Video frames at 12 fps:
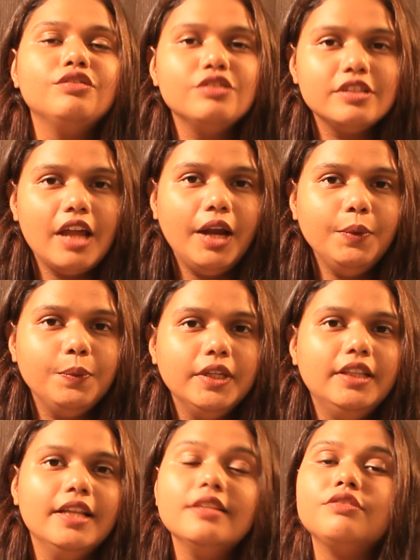So to start
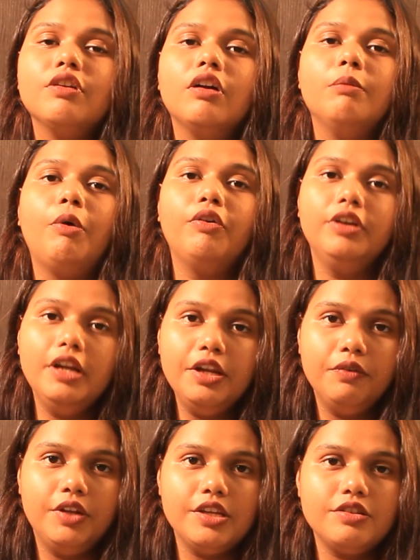with, let's talk about the
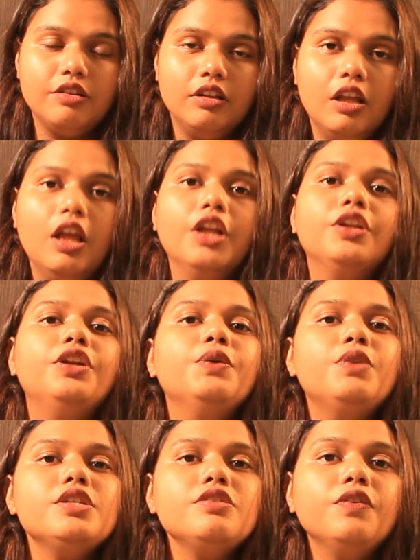duration. The
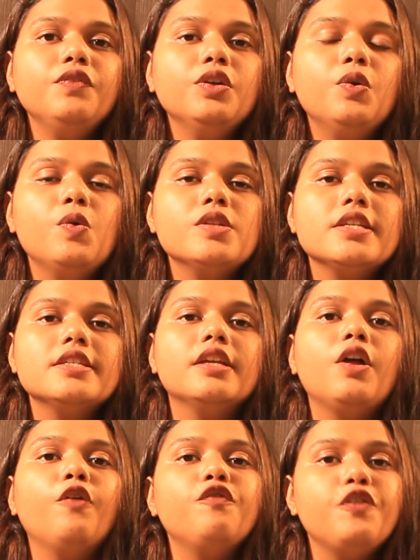duration of the course is
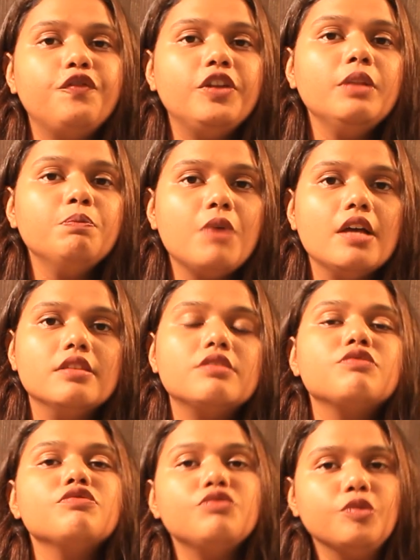around 15
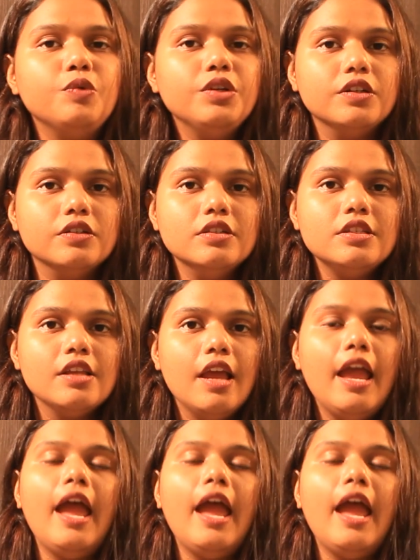months to 2 years